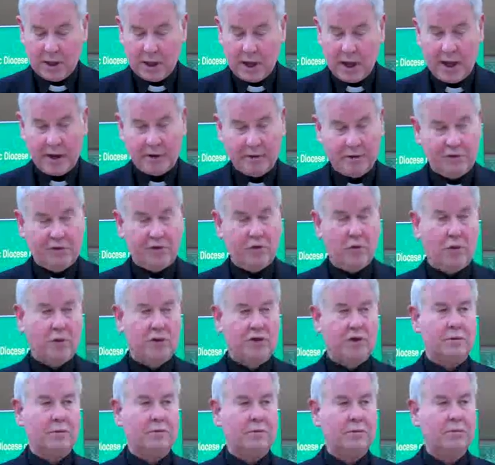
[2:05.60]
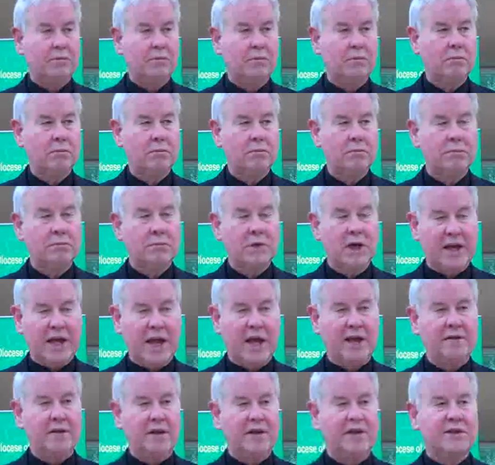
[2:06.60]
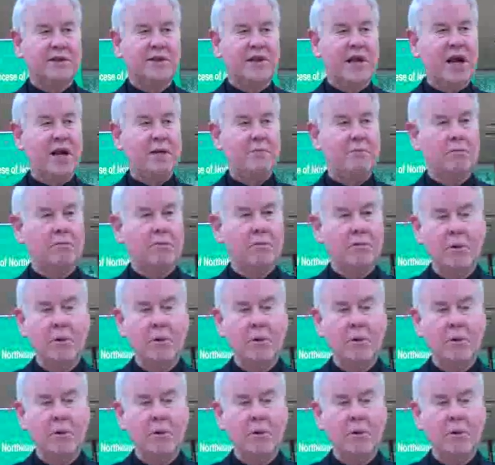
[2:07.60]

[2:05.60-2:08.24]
and thought. Again, the same